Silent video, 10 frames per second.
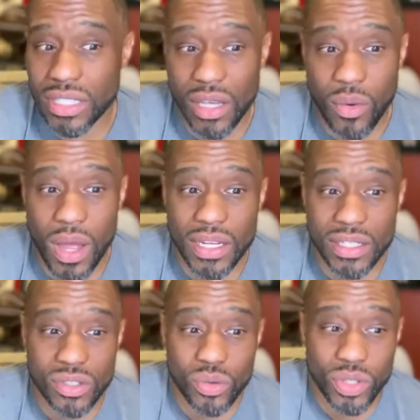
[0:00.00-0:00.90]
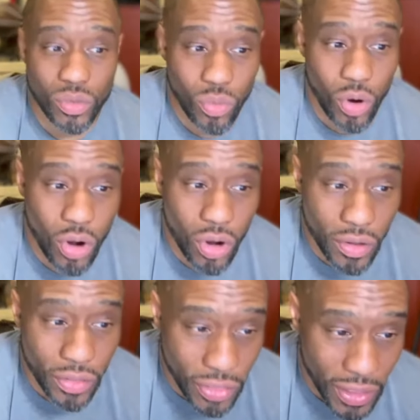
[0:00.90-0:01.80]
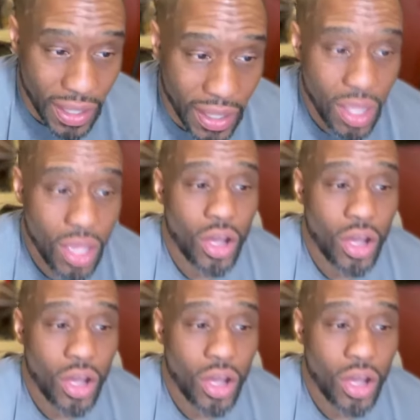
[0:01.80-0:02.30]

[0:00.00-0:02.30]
Saquon is doing the wrong thing.